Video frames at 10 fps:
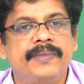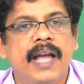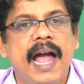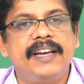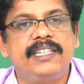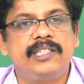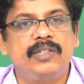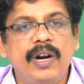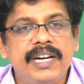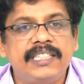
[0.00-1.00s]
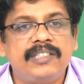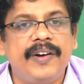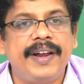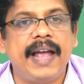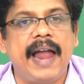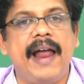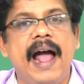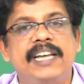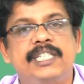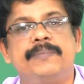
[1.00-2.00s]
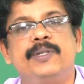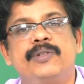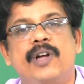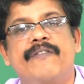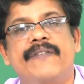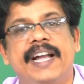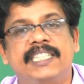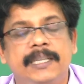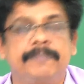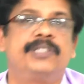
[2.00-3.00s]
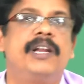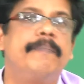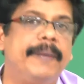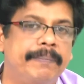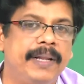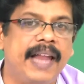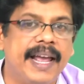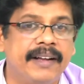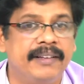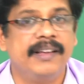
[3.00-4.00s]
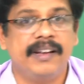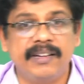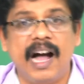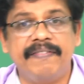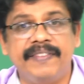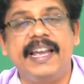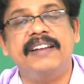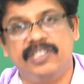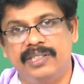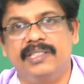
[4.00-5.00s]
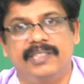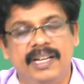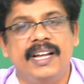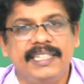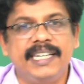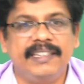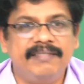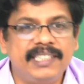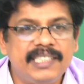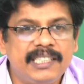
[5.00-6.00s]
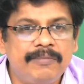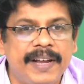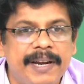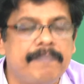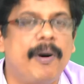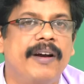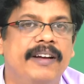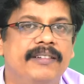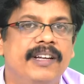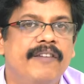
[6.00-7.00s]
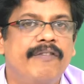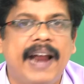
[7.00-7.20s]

and it is not necessarily an attribute of exceptional people like Gandhi and Jesus. See, this is very important. For